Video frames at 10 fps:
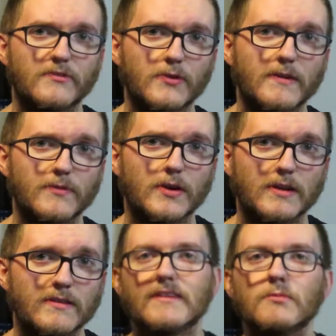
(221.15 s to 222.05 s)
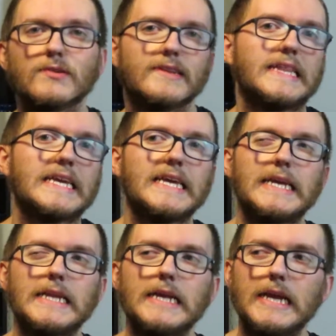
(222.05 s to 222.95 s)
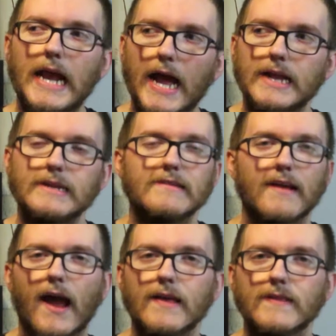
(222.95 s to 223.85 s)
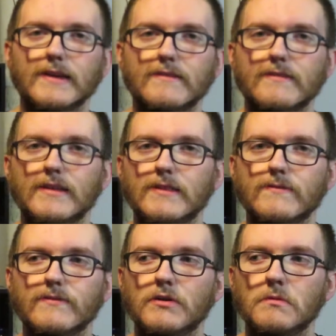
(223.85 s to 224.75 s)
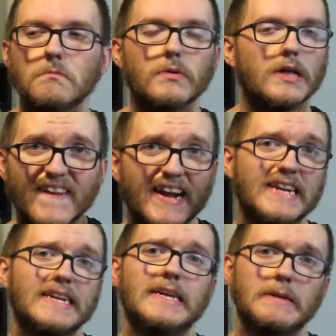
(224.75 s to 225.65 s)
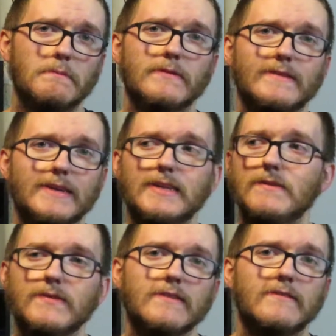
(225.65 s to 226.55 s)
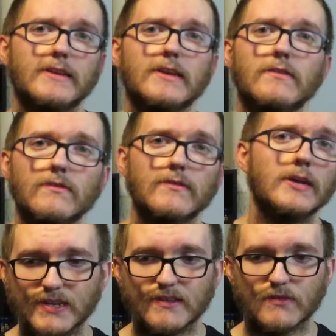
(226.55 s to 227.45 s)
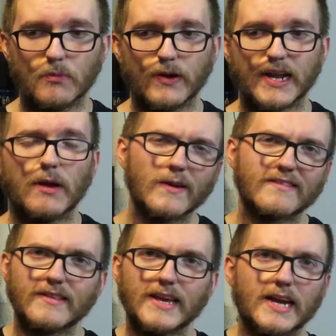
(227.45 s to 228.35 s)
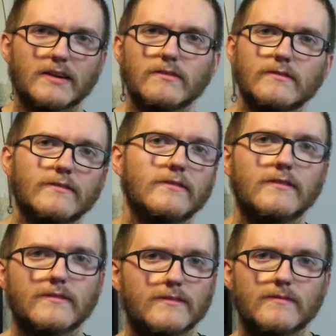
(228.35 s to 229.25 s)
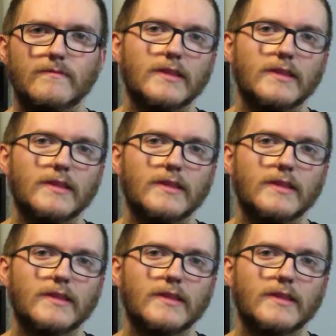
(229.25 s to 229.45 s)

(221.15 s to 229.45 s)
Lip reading: Mr. Efron? Similar to the kid, he had his highlights in the film, but 99% of his scenes, pretty disappointing. The rest of the actors, just